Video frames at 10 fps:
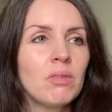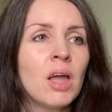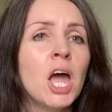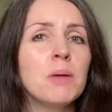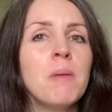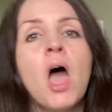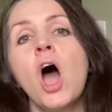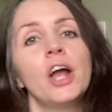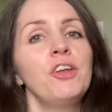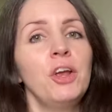
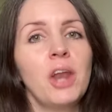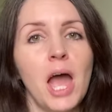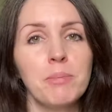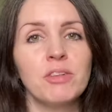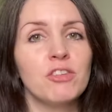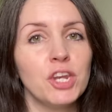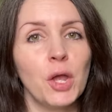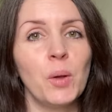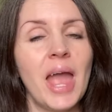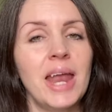I don't happen to know
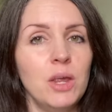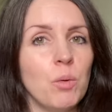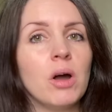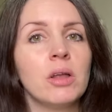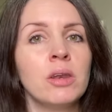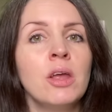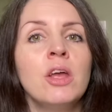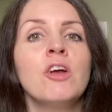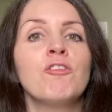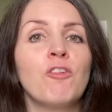anyone
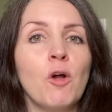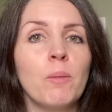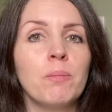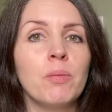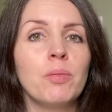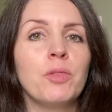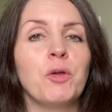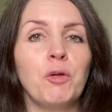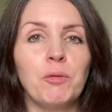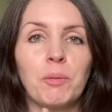from the
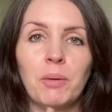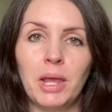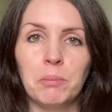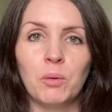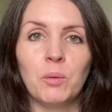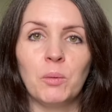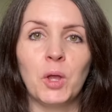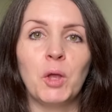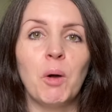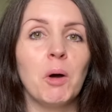group of people
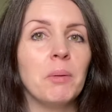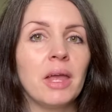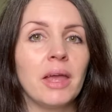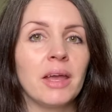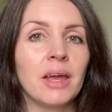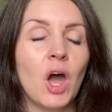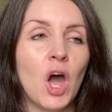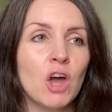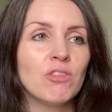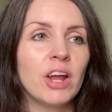who are being
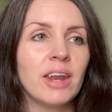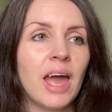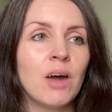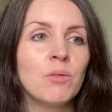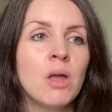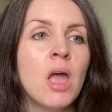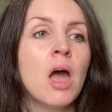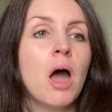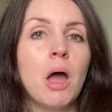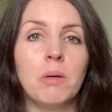hurt right now,
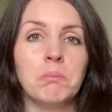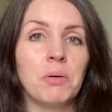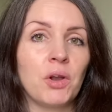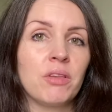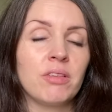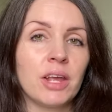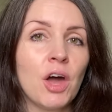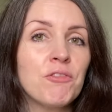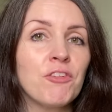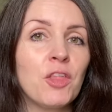but I stick
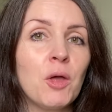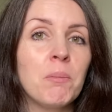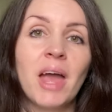up for them.